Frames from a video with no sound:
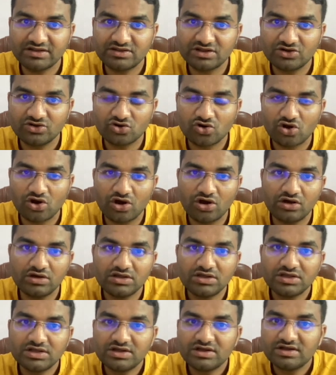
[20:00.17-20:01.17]
the draw,
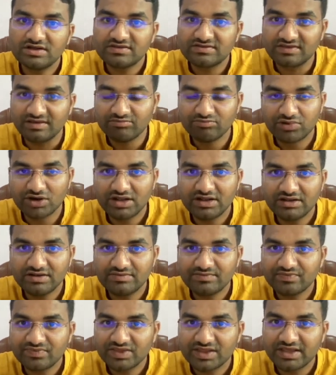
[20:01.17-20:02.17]
simple
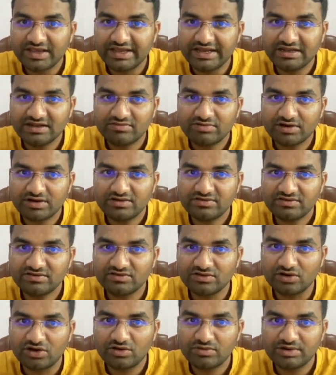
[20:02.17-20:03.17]
interference
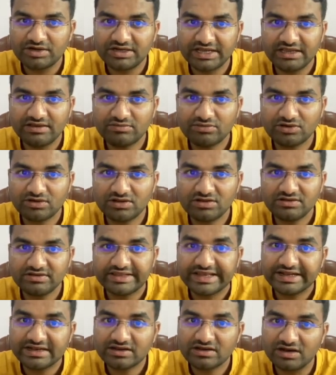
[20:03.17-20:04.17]
of a table,
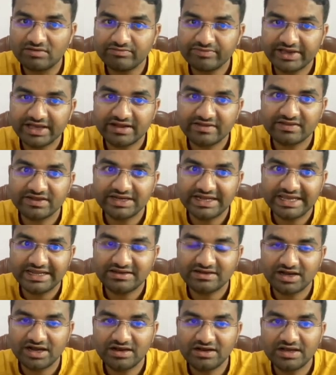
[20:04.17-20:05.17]
then compare the
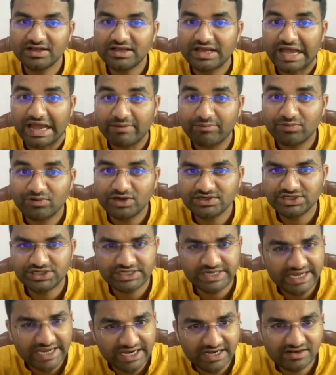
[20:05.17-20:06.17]
data,
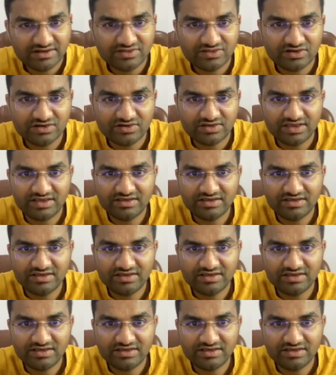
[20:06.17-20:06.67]
appreciate the